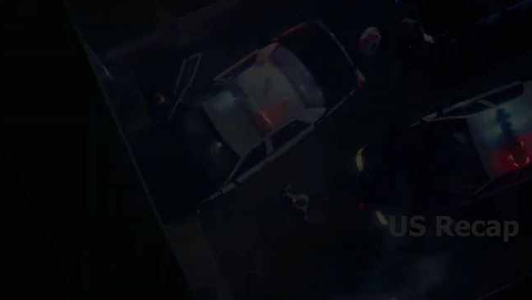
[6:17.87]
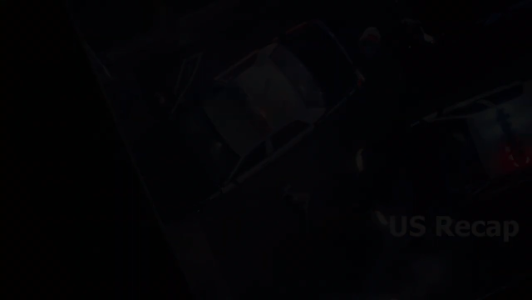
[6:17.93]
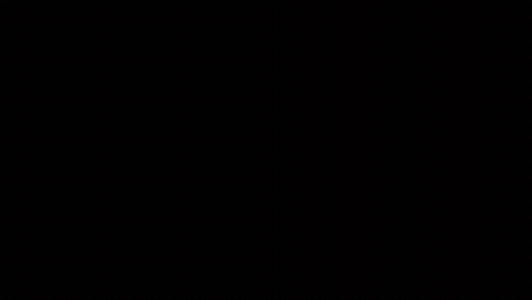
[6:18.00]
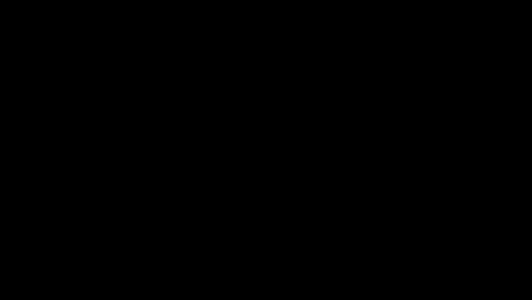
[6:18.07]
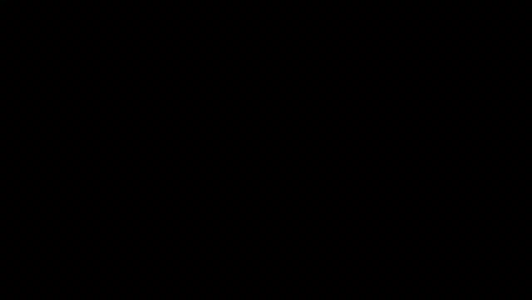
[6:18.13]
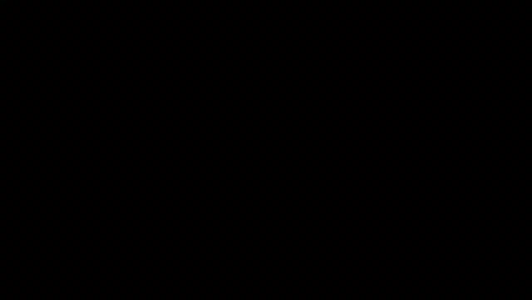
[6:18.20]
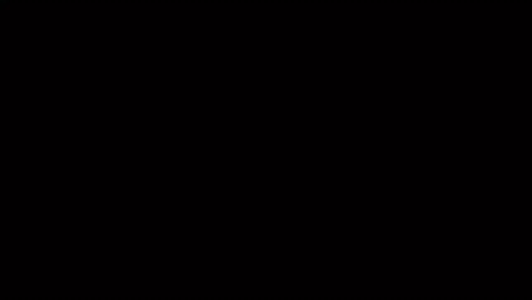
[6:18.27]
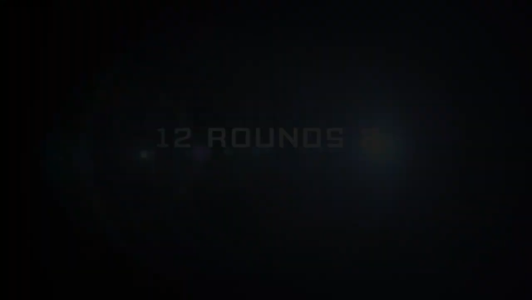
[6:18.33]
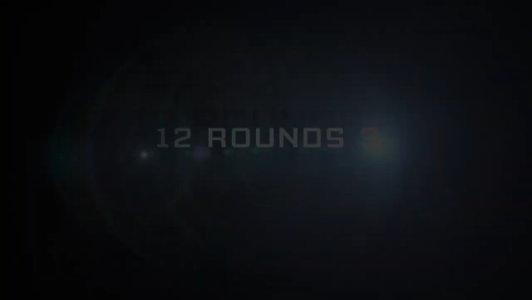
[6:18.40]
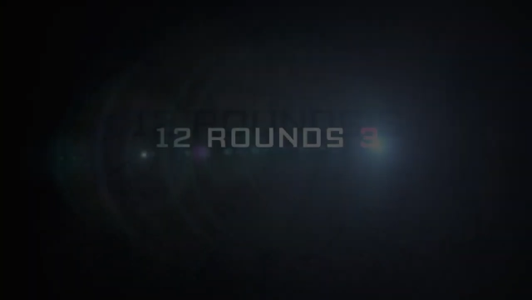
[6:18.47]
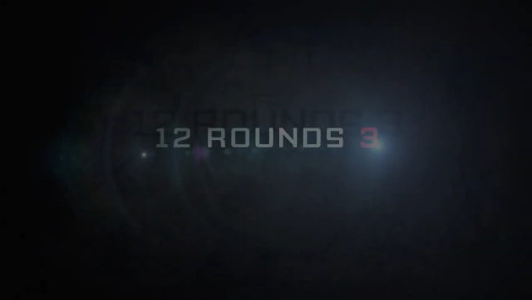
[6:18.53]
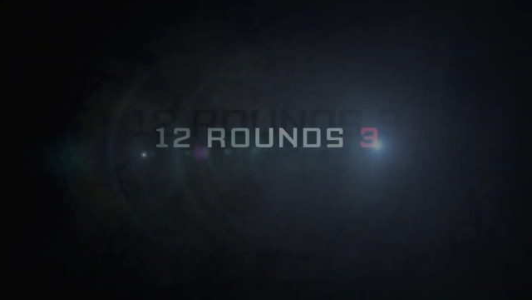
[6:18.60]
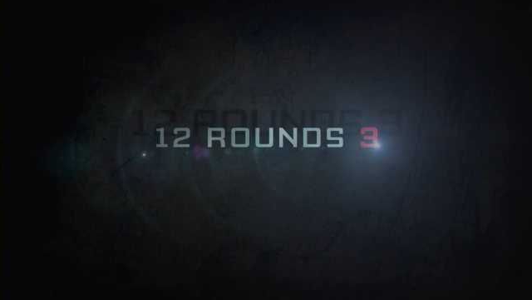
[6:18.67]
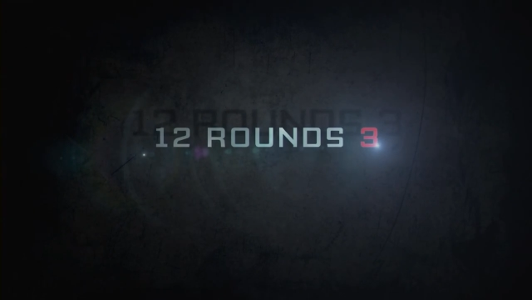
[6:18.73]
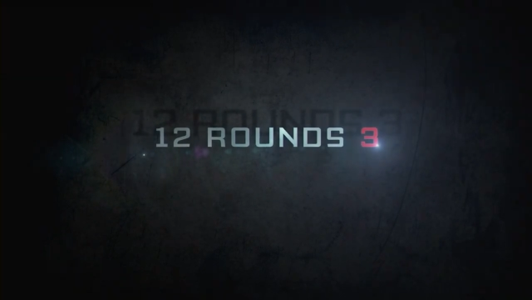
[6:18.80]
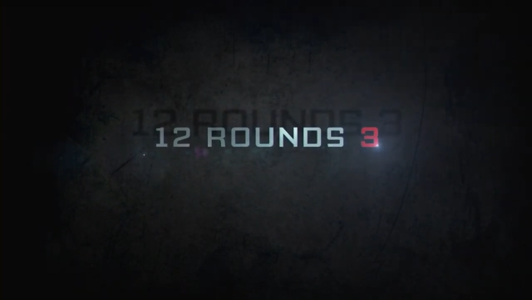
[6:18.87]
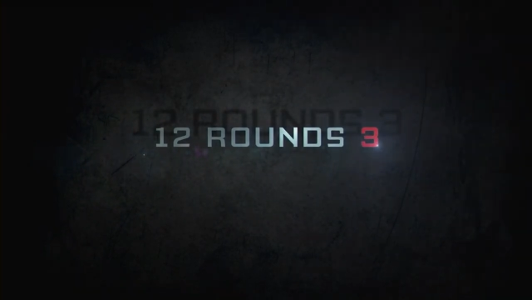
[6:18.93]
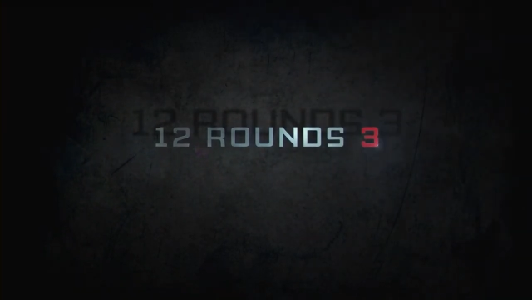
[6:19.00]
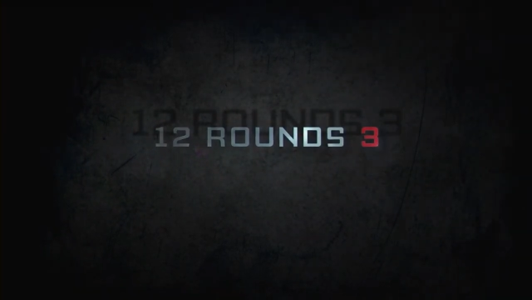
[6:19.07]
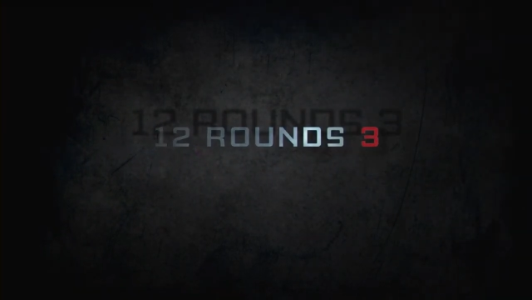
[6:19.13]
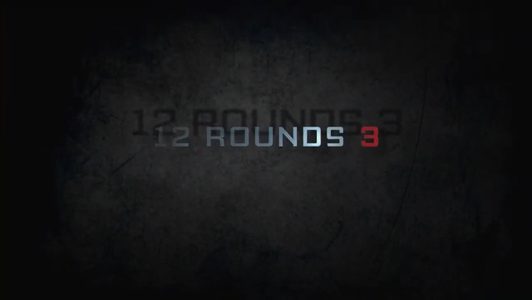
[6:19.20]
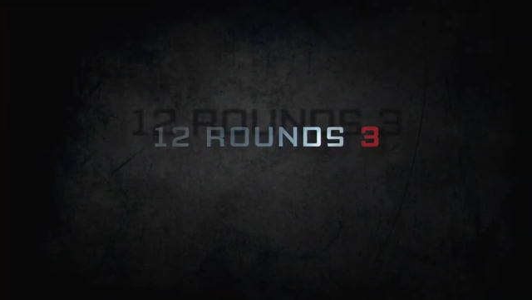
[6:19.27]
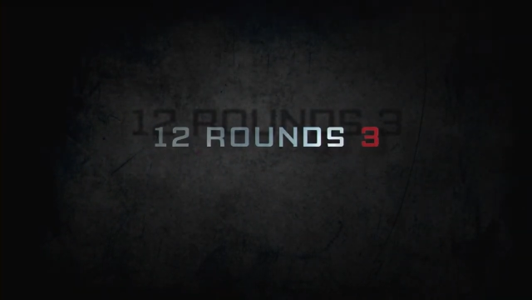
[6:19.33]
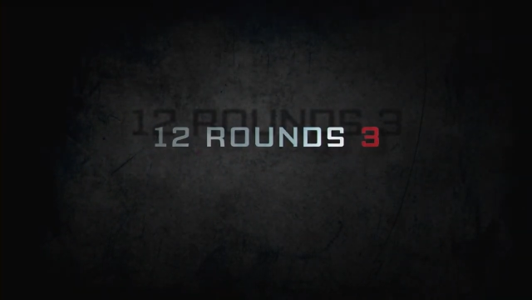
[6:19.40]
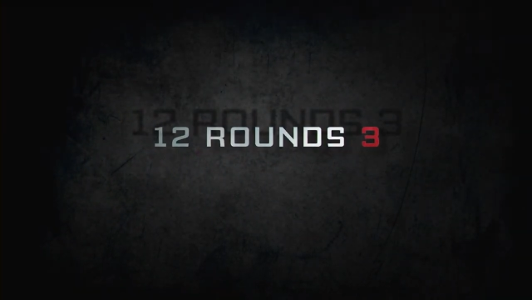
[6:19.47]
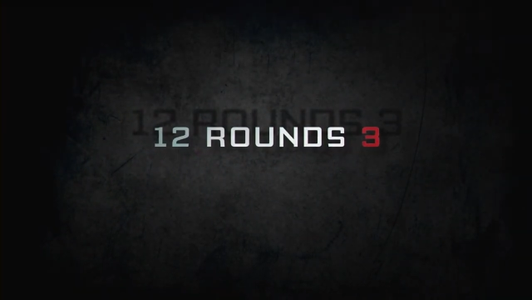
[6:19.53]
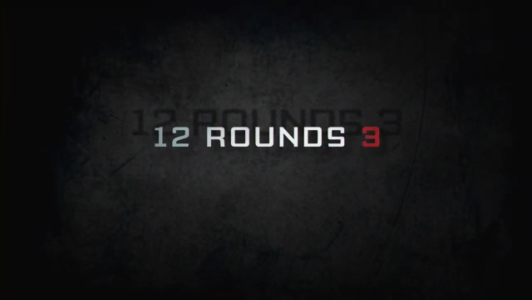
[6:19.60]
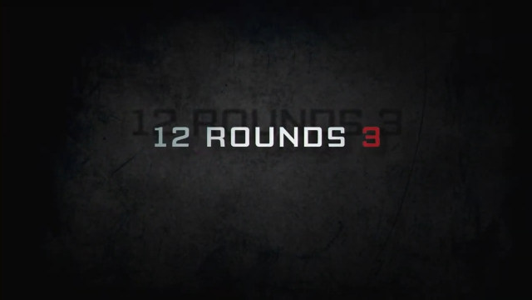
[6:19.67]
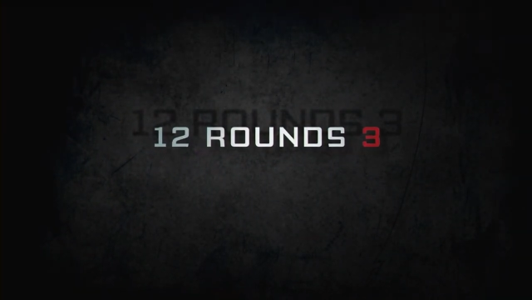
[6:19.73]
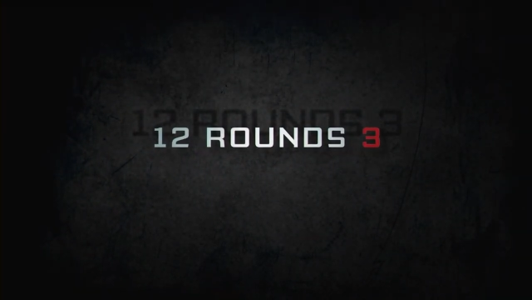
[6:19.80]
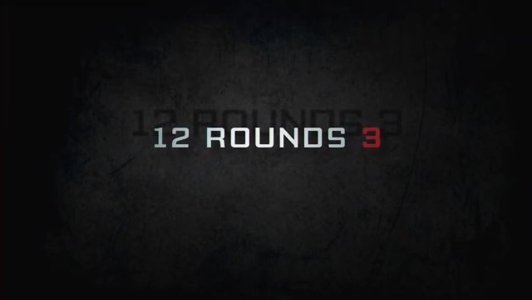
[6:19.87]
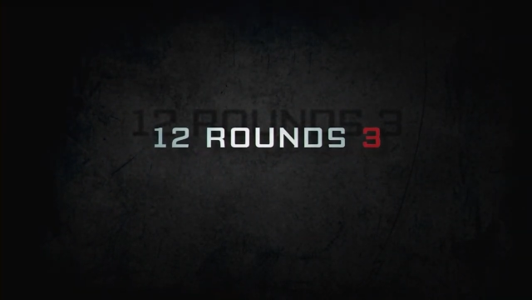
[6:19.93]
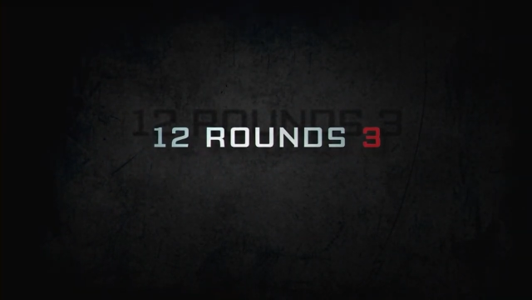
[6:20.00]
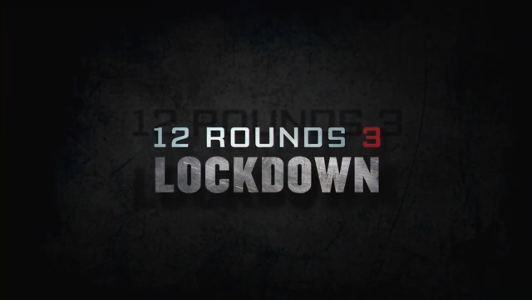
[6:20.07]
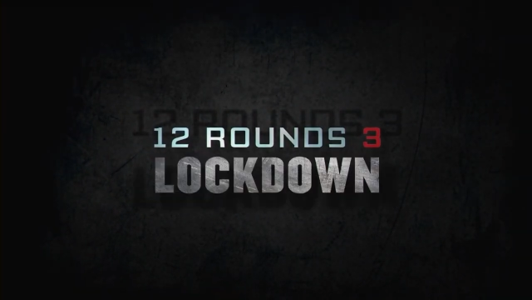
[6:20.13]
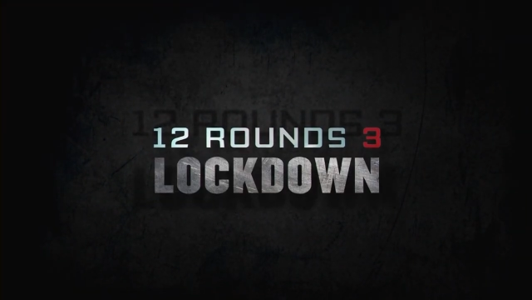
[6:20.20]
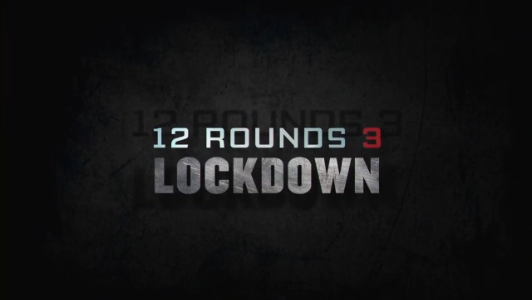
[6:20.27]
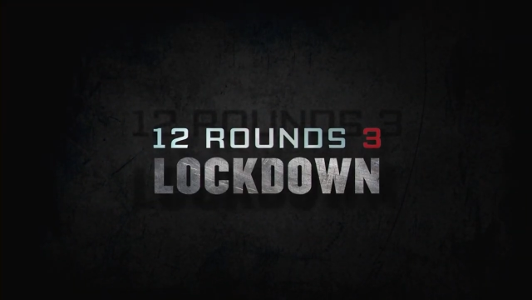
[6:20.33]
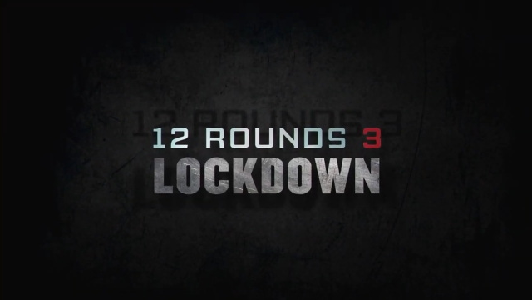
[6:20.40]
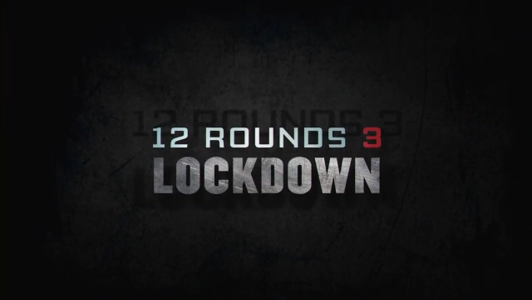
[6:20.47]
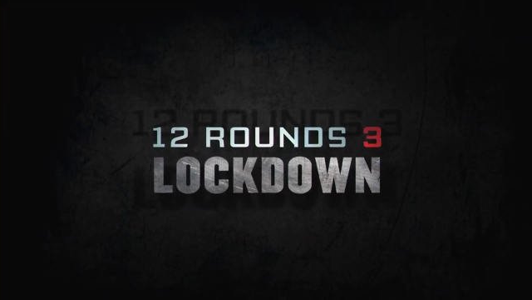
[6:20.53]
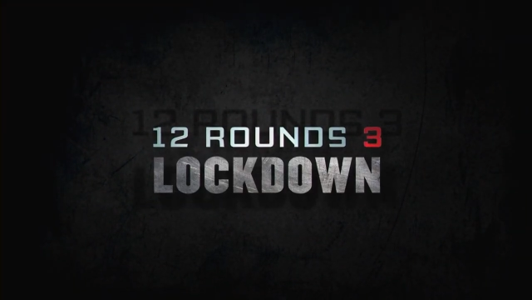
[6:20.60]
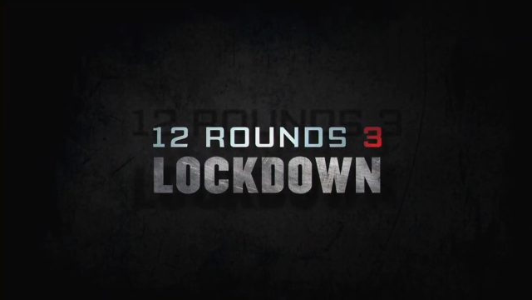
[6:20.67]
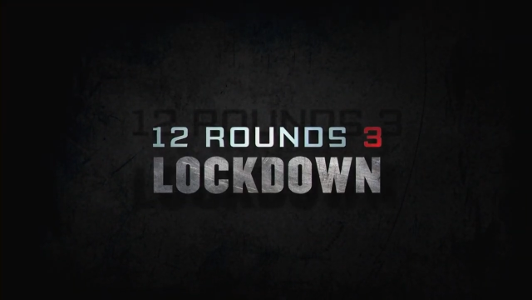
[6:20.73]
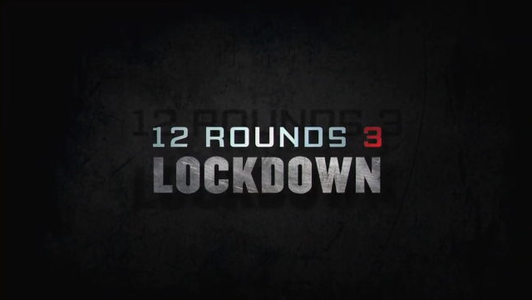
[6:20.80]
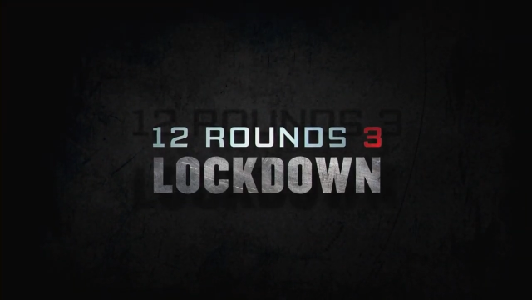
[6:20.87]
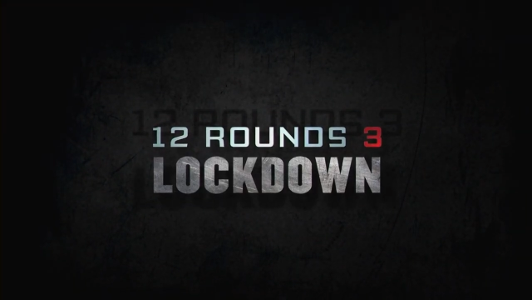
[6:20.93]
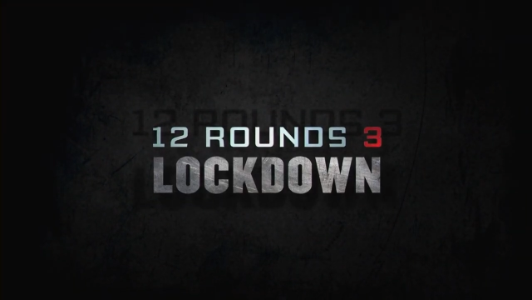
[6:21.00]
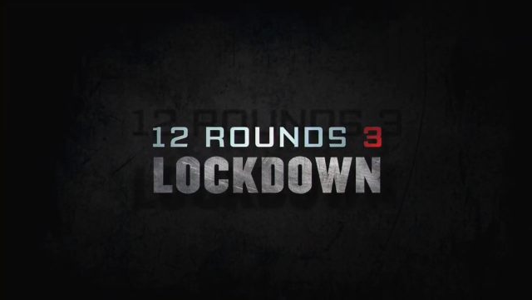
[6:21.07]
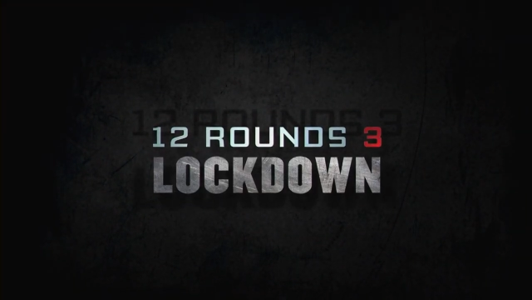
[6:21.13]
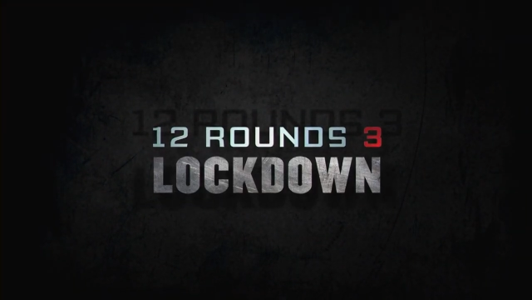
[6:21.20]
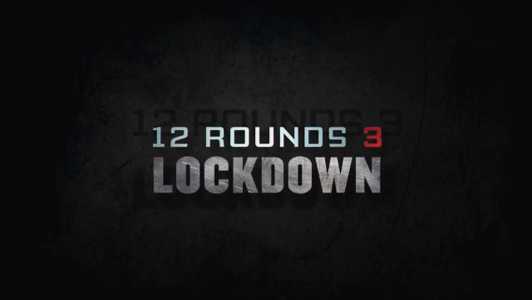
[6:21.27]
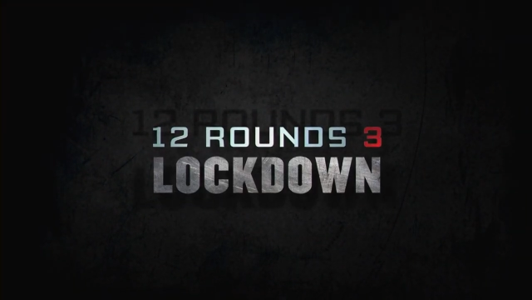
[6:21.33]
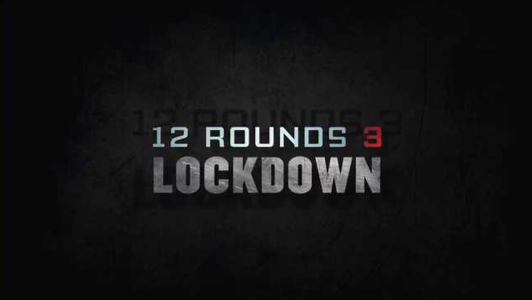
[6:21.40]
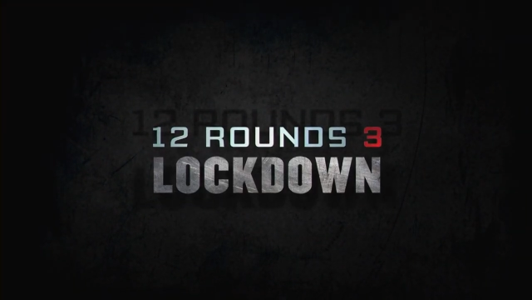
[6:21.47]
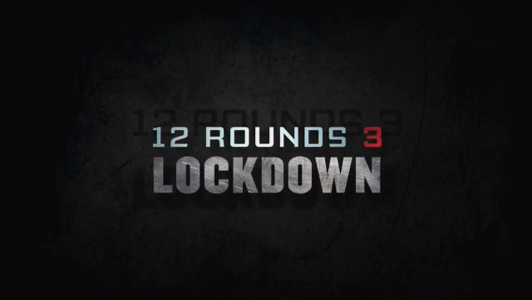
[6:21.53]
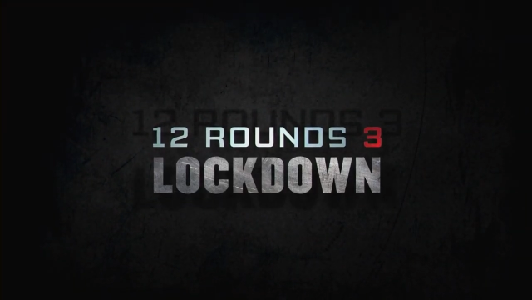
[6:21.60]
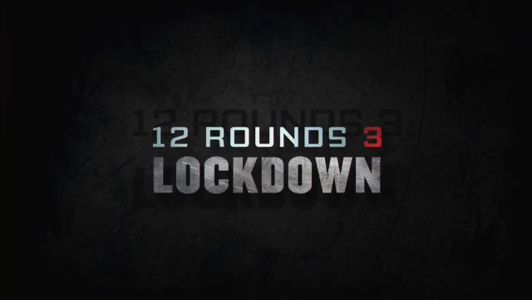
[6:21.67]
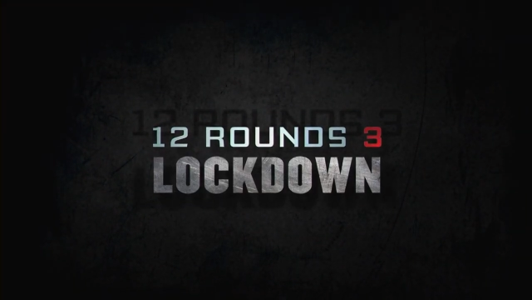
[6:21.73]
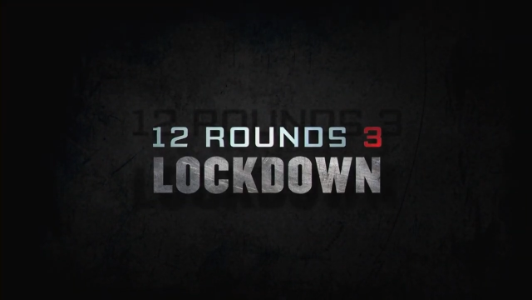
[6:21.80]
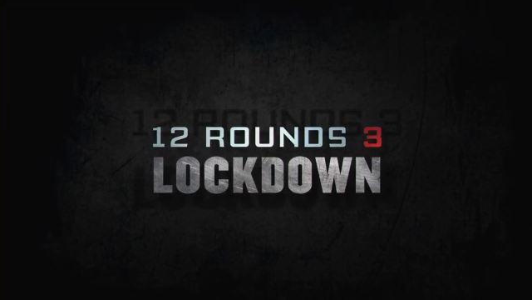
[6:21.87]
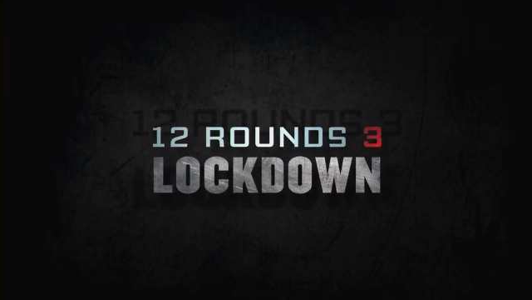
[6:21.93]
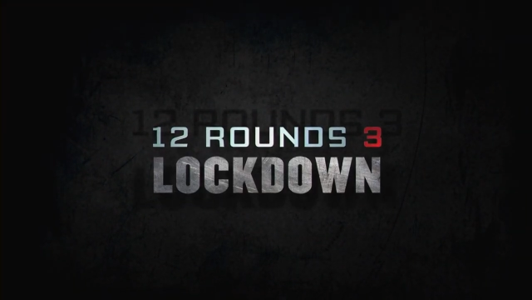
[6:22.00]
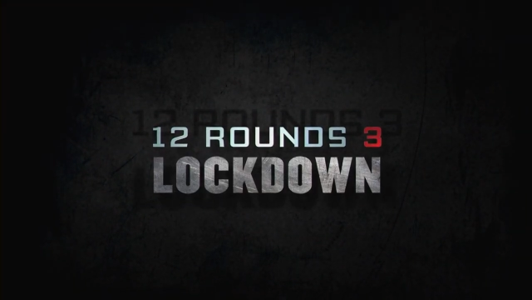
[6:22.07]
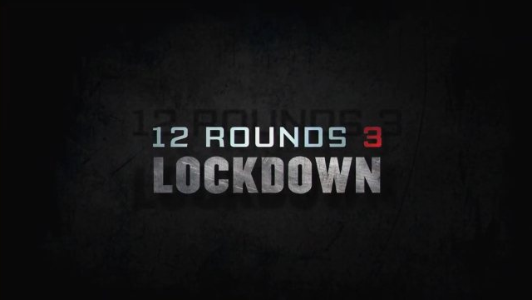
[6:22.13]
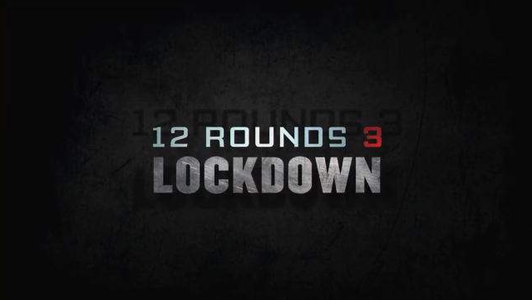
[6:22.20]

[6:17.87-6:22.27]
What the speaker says: (no speaker visible)